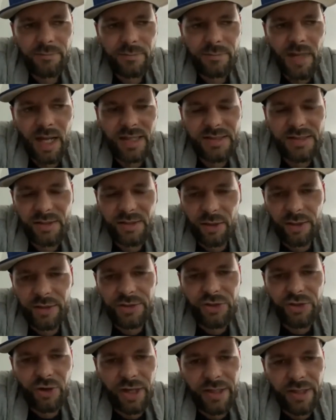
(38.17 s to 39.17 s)

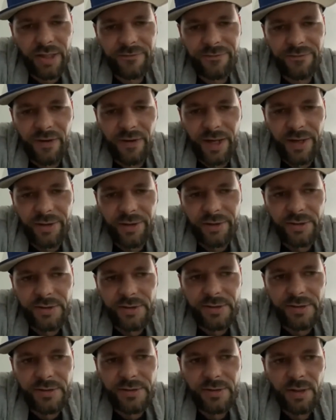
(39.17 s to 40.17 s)
started training
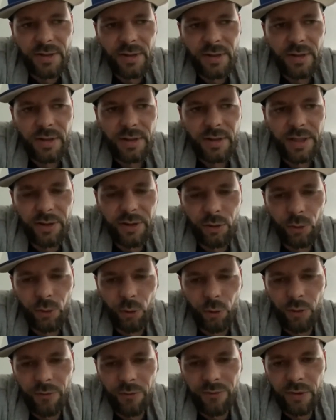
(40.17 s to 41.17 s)
fighters
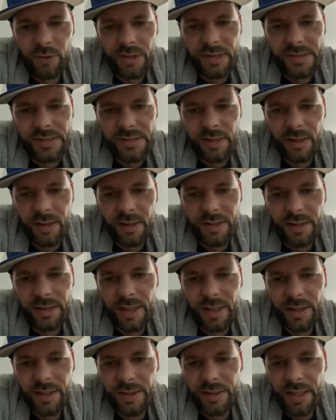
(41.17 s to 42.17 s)
here in Louisville,
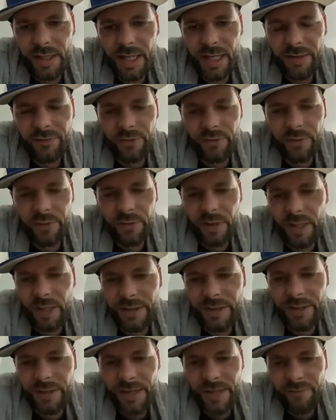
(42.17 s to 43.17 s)
Kentucky. I didn't have
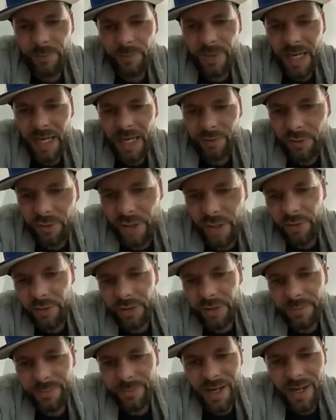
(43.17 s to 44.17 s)
a
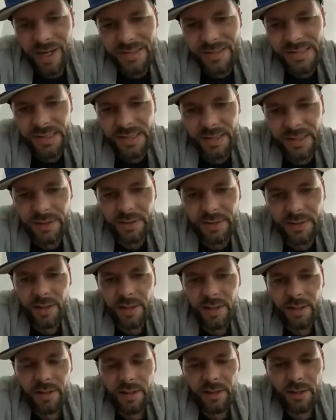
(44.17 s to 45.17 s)
background in boxing.
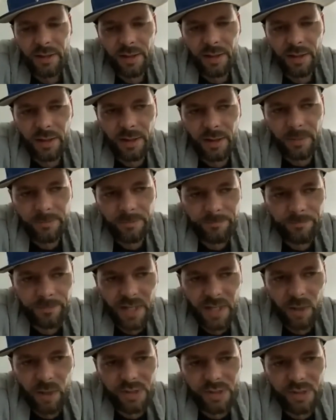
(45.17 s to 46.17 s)
I
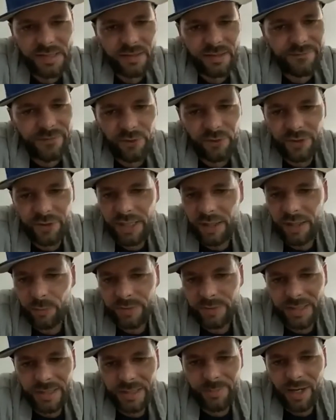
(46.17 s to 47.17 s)
wasn't affiliated with
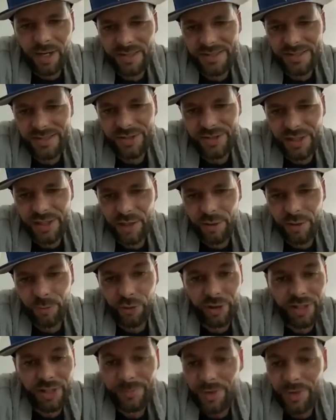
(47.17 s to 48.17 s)
any boxing gym or
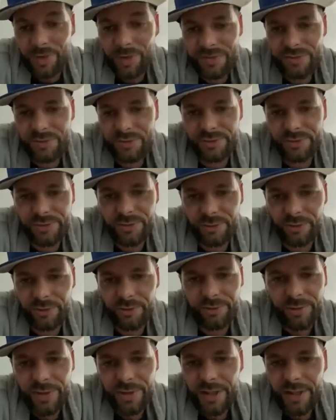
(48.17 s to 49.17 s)
any boxers or
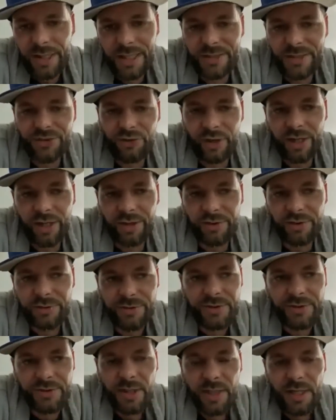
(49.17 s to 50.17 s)
any
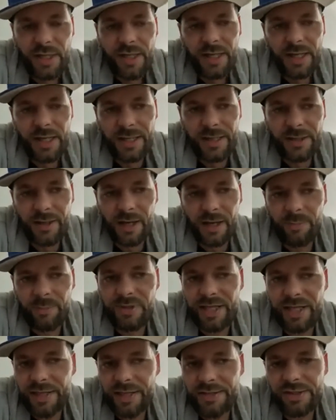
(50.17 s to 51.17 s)
trainers. And I
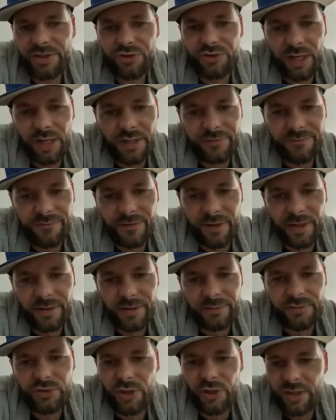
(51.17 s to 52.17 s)
began just training
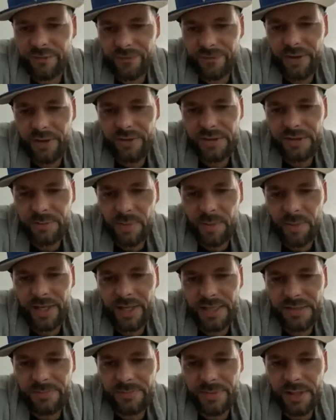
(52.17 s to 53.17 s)
fighters in my
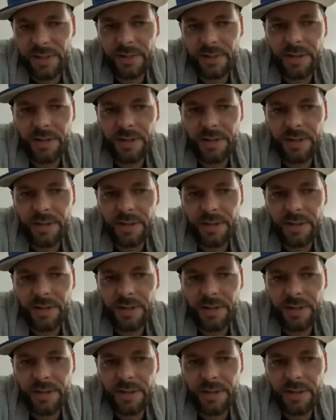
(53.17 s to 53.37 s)
basement,